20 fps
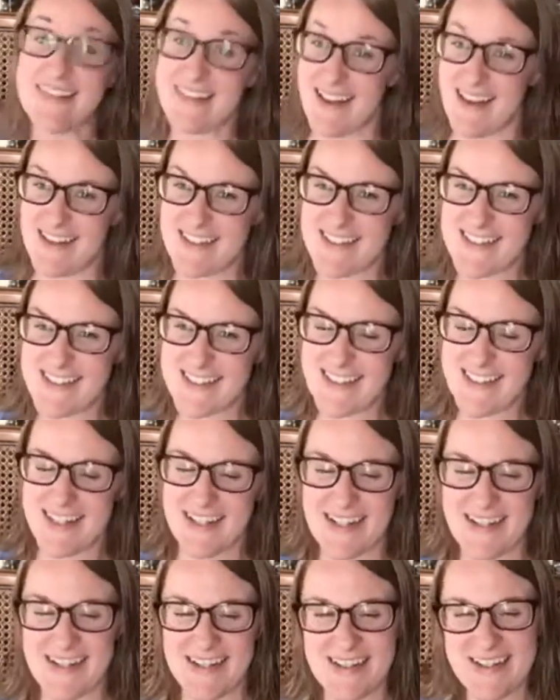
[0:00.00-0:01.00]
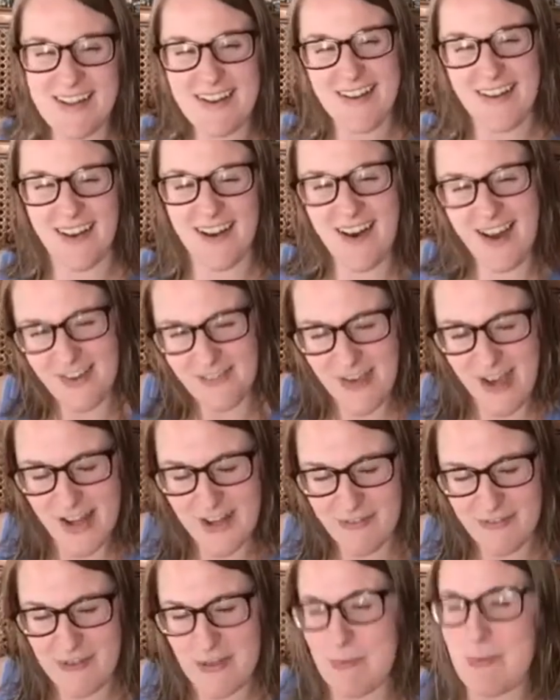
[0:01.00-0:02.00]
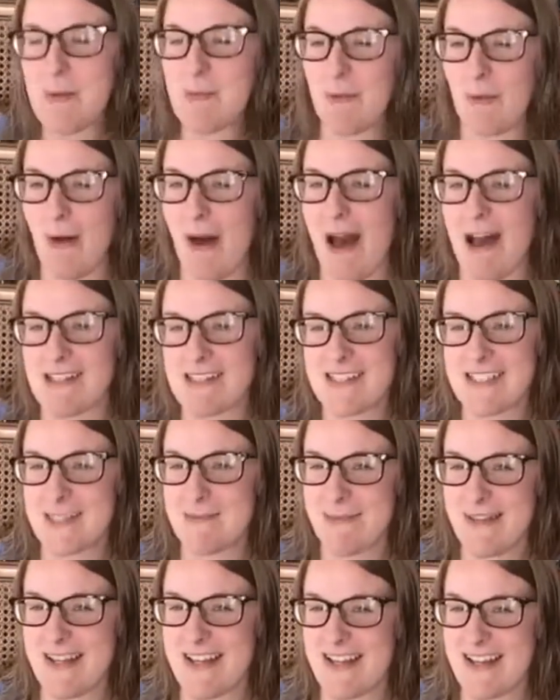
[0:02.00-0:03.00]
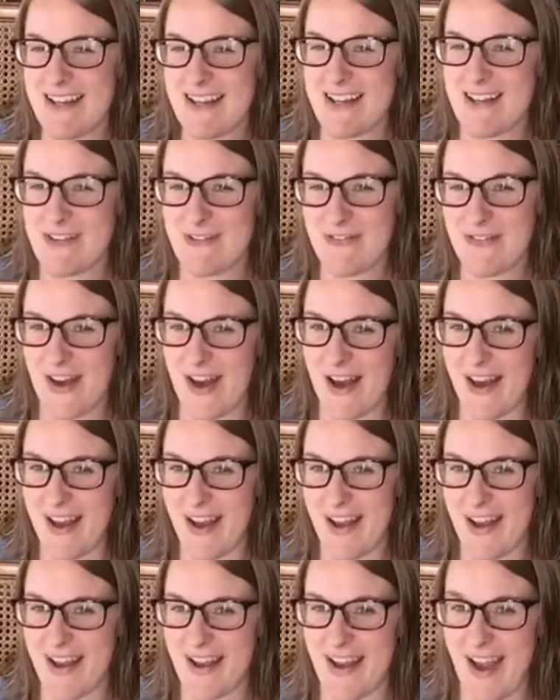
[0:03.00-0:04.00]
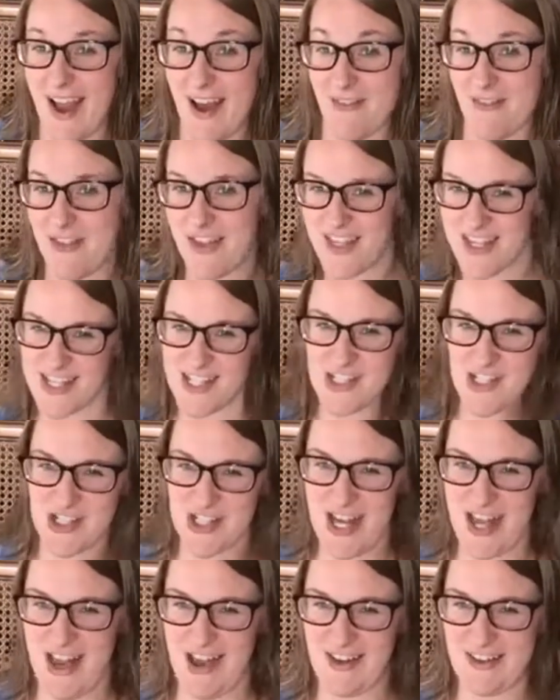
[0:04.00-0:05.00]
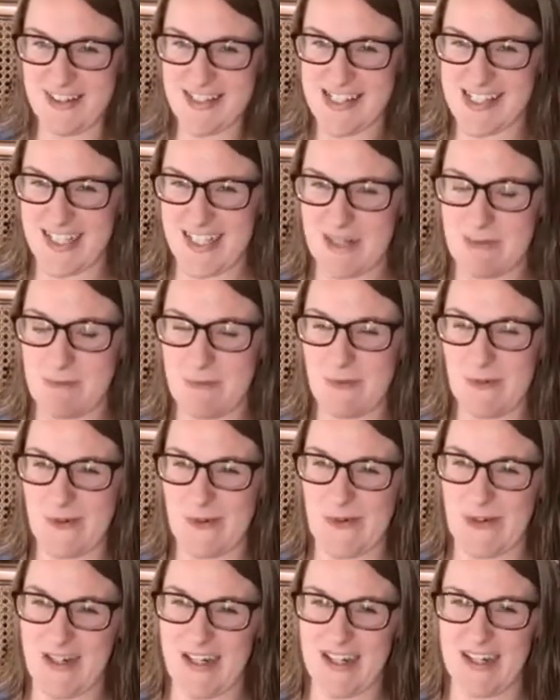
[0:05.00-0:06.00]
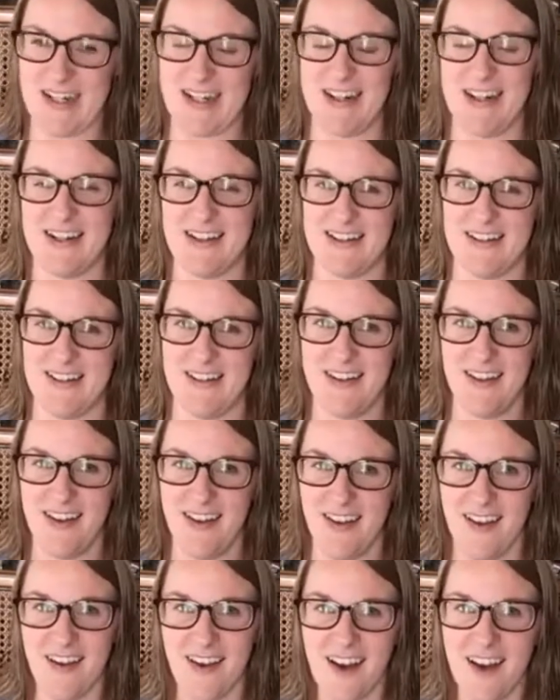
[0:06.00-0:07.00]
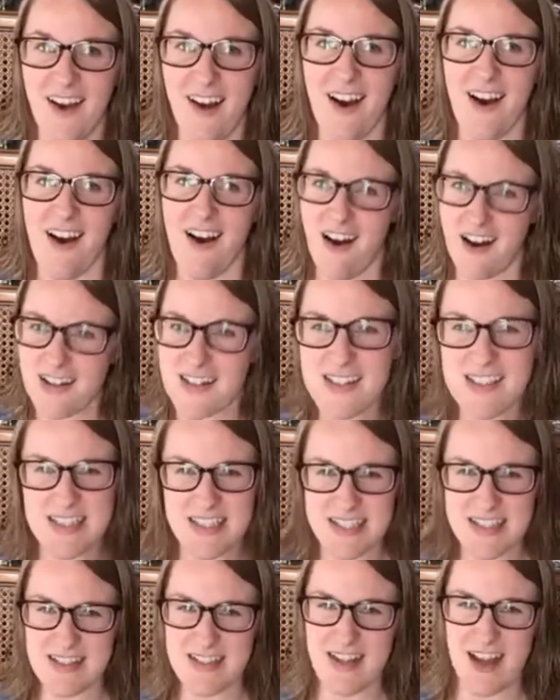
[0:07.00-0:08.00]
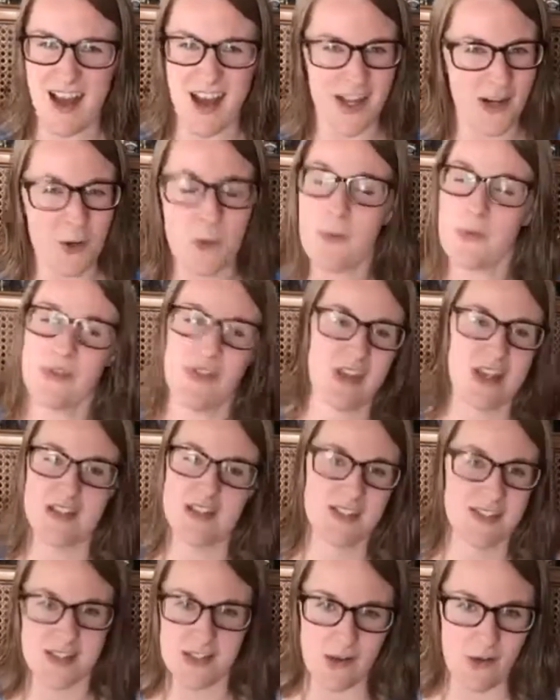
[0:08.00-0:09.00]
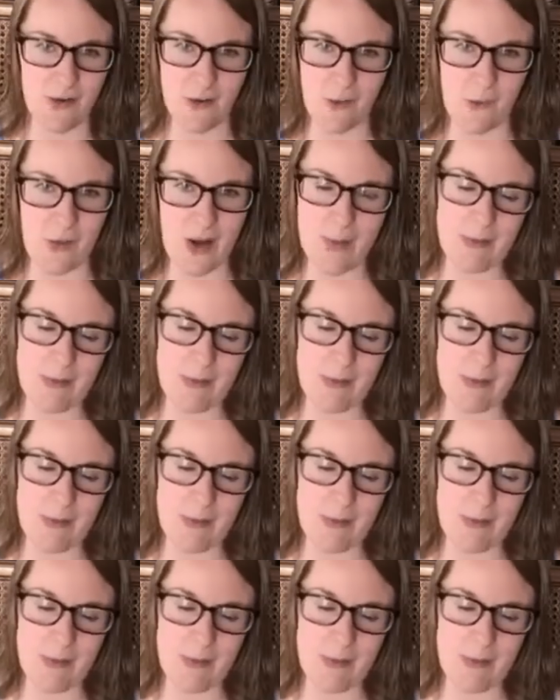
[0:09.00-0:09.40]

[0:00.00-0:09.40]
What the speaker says: yes, and I've had a few people ask me if I have the itch now to get more, and honestly, I don't think so.